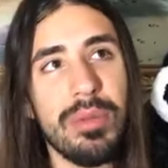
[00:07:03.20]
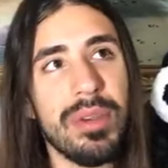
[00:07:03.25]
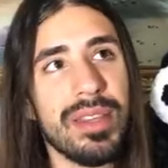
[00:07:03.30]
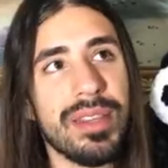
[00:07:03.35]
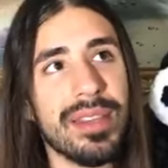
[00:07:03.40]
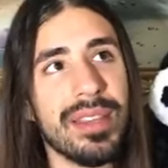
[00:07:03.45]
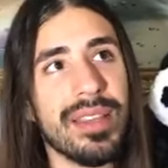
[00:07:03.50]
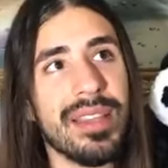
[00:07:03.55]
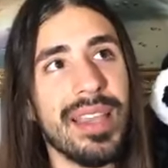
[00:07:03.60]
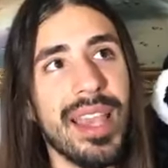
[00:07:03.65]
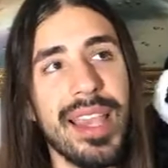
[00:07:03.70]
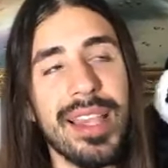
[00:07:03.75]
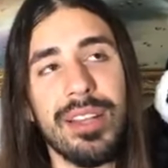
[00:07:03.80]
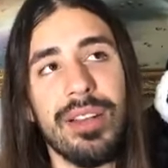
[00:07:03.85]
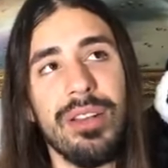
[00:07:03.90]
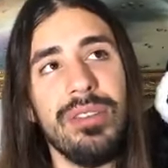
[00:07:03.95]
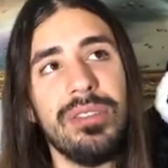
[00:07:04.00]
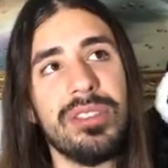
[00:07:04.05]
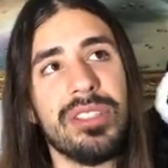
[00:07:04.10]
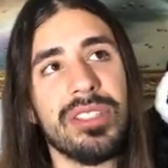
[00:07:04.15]
with gay
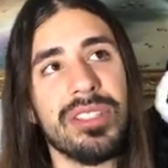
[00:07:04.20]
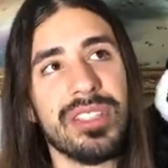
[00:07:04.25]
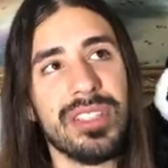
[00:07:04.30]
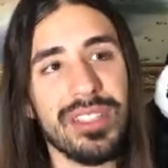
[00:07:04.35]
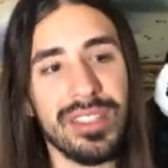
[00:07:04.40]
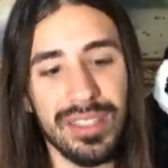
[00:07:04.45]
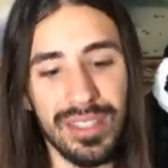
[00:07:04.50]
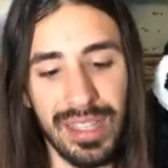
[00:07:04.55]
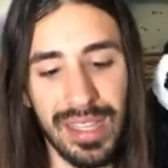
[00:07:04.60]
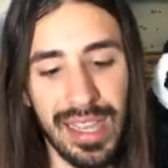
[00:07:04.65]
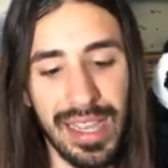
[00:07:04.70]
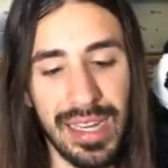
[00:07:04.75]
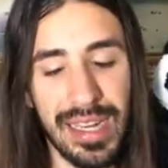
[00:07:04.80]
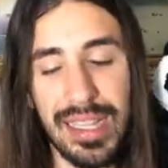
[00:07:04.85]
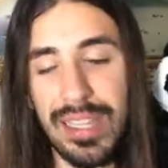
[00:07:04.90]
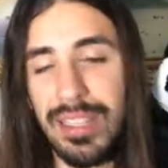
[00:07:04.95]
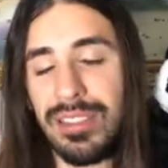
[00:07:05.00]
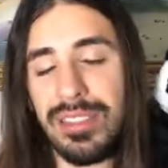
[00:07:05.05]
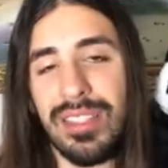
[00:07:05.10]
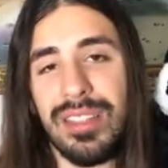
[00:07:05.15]
culture. And
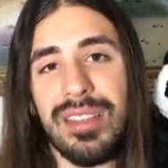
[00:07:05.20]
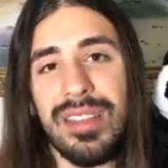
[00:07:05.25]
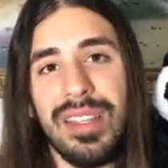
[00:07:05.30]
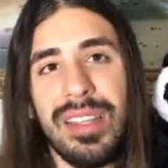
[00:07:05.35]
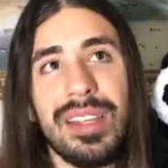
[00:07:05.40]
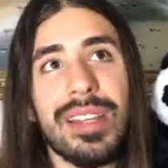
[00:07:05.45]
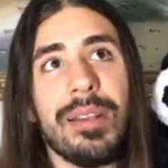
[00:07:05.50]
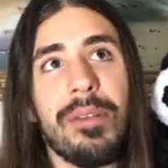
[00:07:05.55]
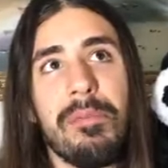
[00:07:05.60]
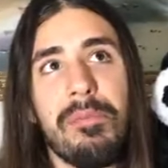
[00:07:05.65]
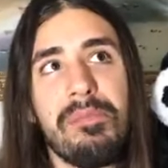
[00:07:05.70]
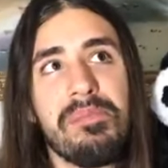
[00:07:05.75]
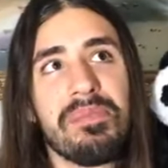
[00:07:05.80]
here's the thing.